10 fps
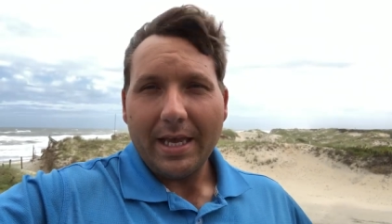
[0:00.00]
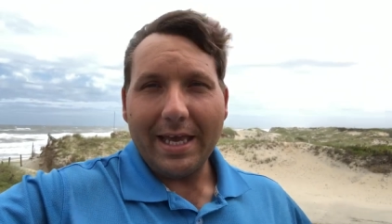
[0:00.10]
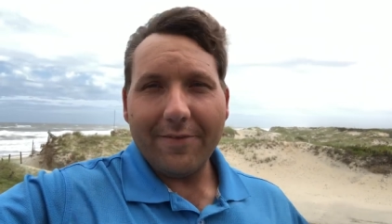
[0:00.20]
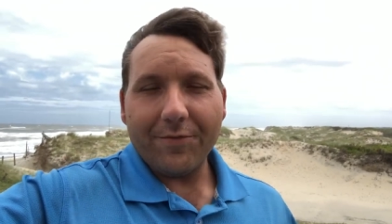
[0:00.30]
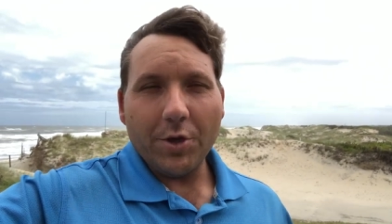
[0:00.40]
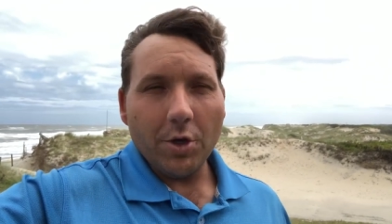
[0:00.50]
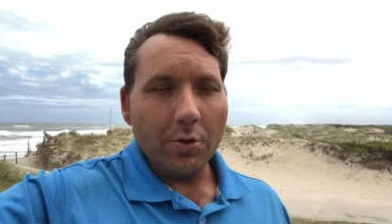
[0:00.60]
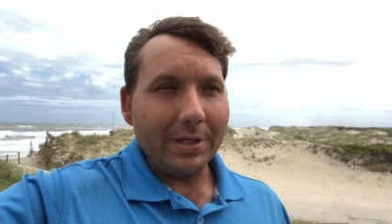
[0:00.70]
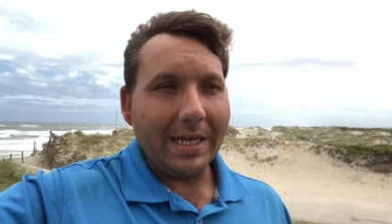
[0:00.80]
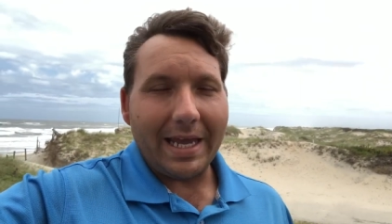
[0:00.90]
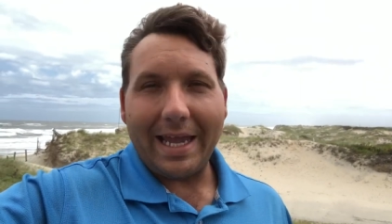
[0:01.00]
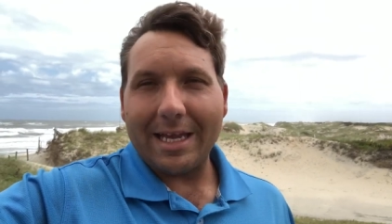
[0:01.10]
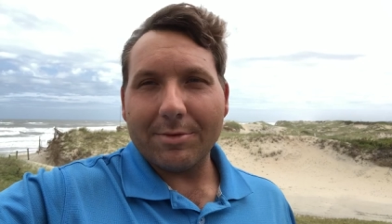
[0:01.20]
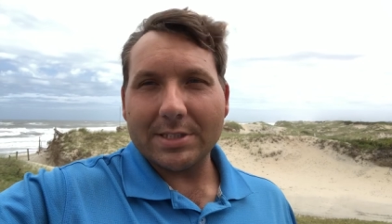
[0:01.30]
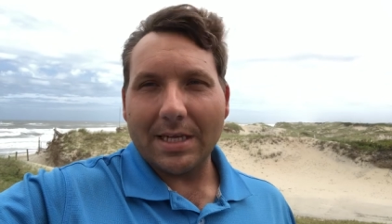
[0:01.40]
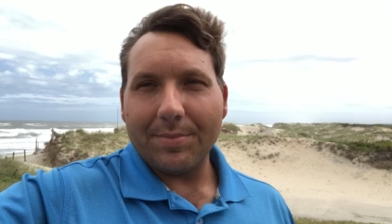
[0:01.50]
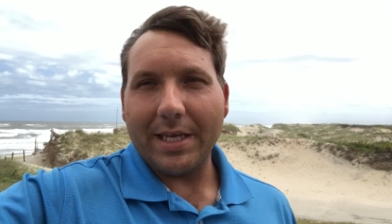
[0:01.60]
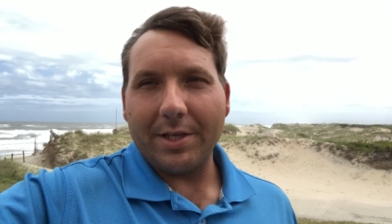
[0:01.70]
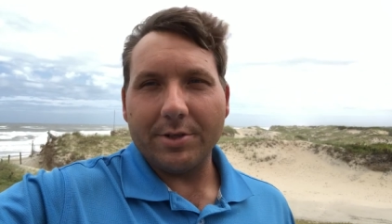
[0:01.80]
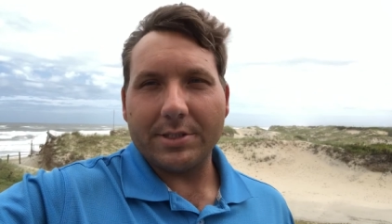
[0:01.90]
If you need a hand with
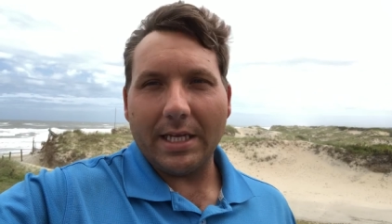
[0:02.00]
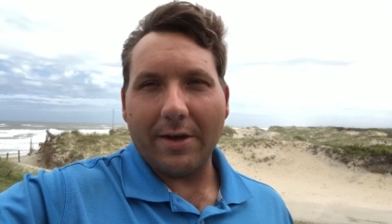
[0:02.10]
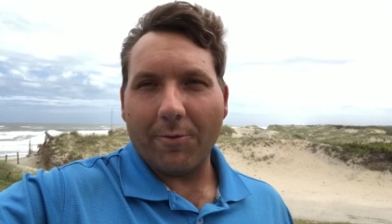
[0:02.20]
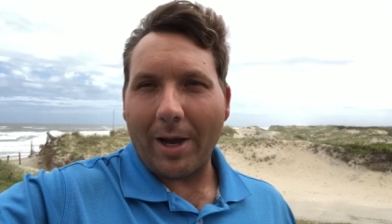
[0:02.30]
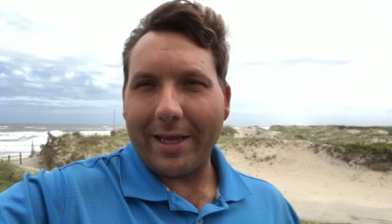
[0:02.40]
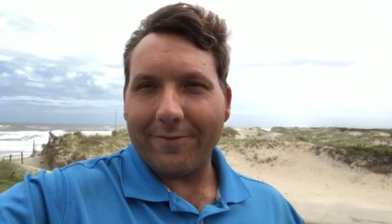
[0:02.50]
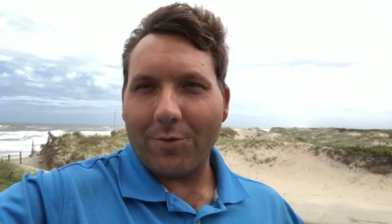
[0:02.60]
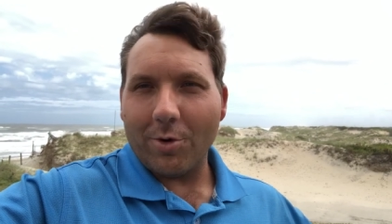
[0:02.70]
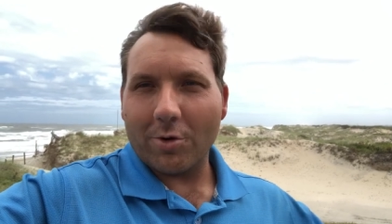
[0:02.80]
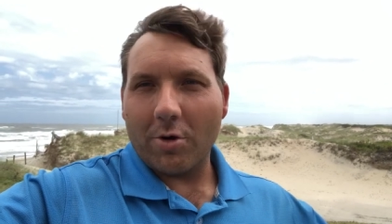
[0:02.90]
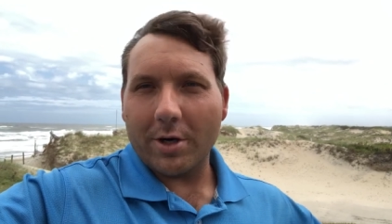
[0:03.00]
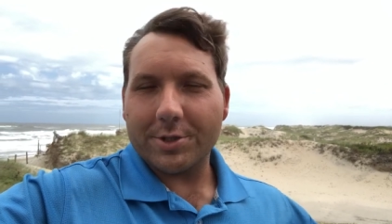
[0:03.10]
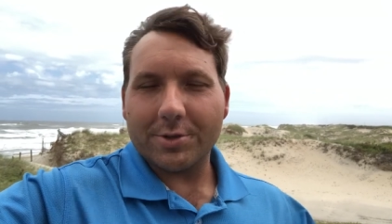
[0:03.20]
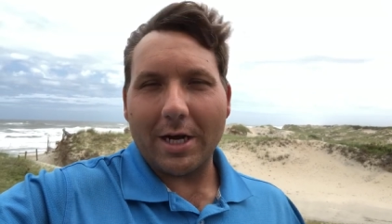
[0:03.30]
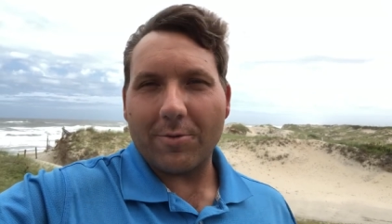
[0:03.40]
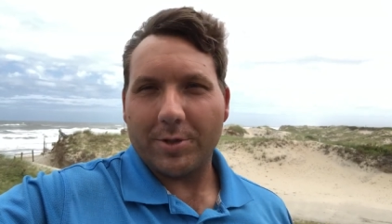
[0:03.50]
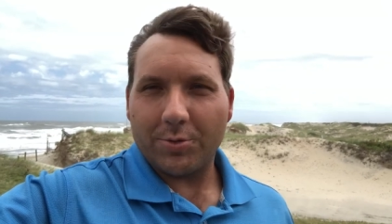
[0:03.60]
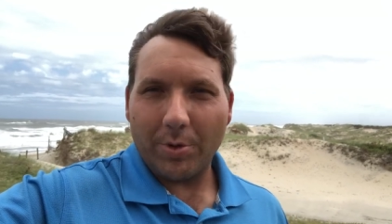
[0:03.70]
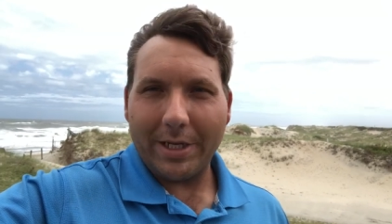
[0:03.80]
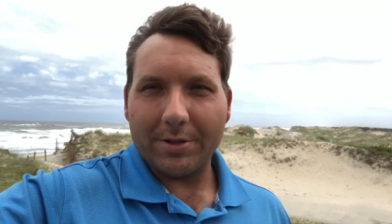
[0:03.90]
something and you see a white four-door truck
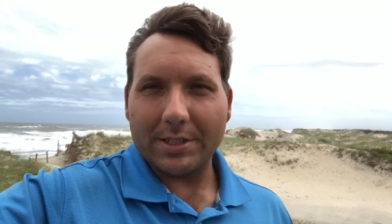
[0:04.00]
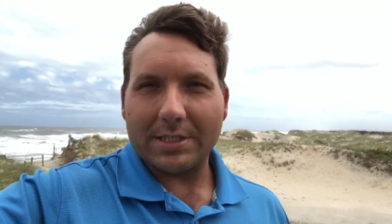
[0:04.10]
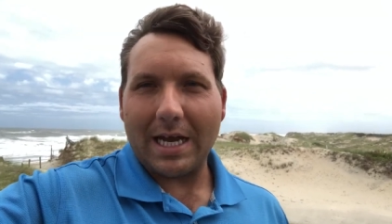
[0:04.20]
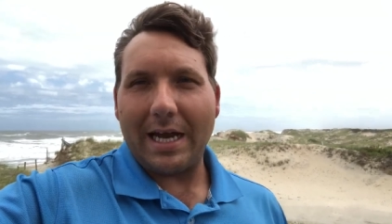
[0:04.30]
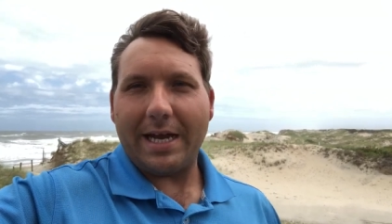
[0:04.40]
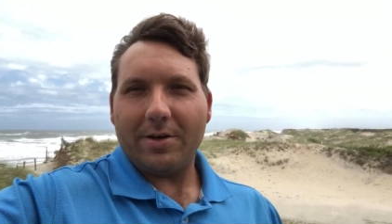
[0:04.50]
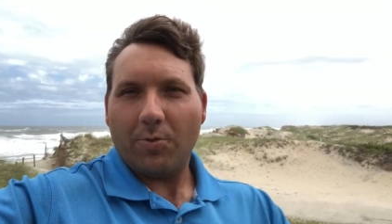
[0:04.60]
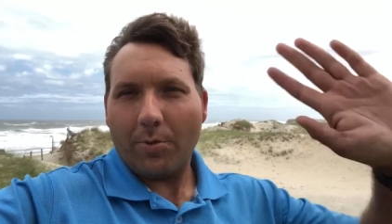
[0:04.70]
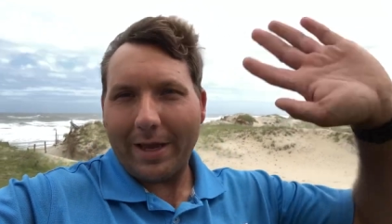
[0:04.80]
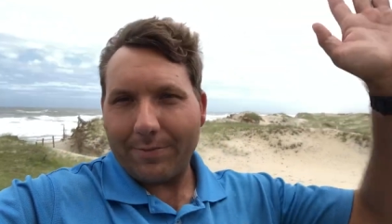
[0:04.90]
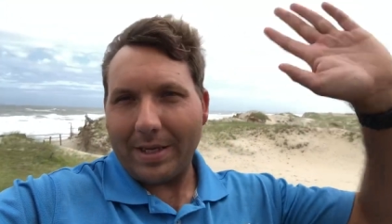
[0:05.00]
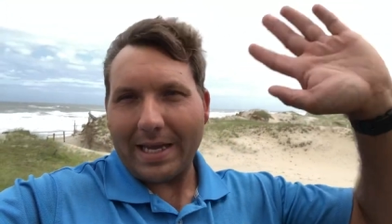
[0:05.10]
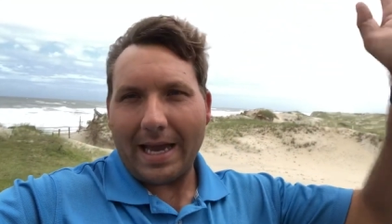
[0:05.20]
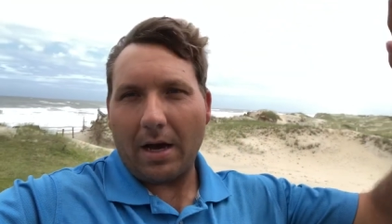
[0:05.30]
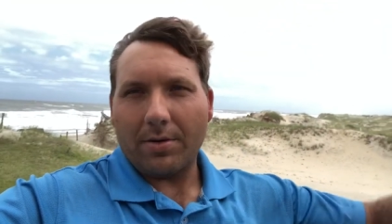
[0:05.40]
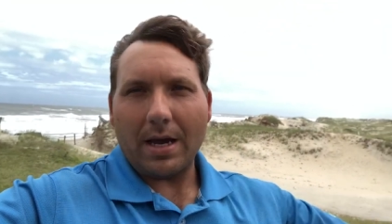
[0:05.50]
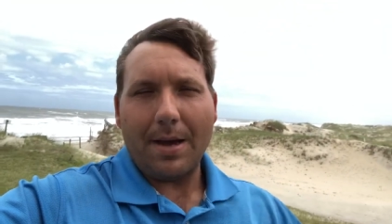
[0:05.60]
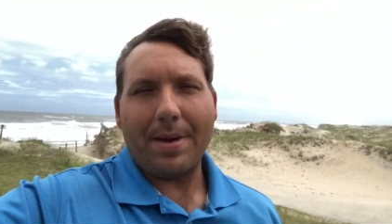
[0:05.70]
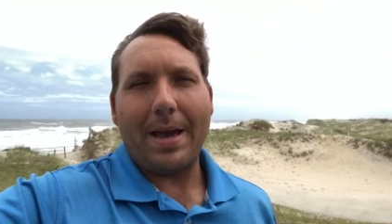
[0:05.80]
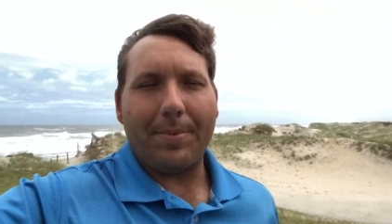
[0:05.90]
with Twiddy on the side, wave me down.
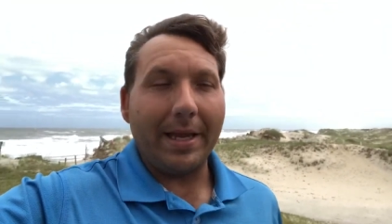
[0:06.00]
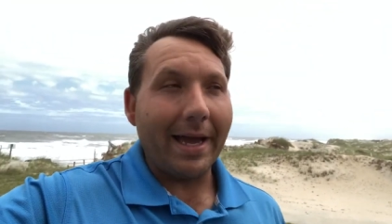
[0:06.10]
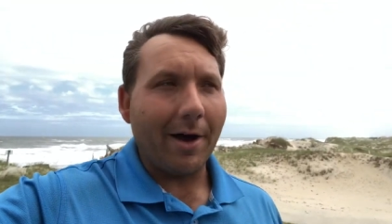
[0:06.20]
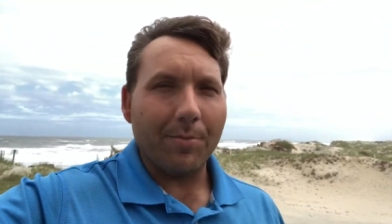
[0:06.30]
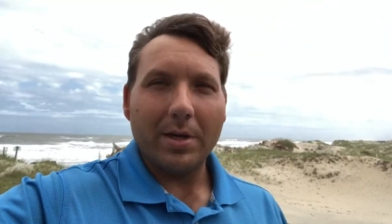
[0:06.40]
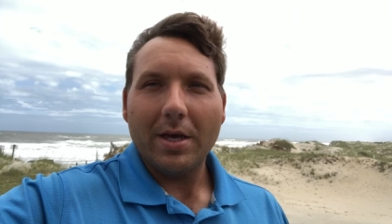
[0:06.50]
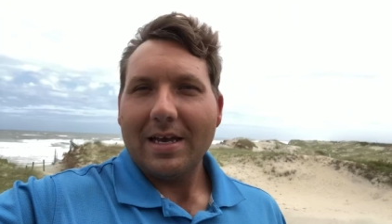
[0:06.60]
I'm happy to help.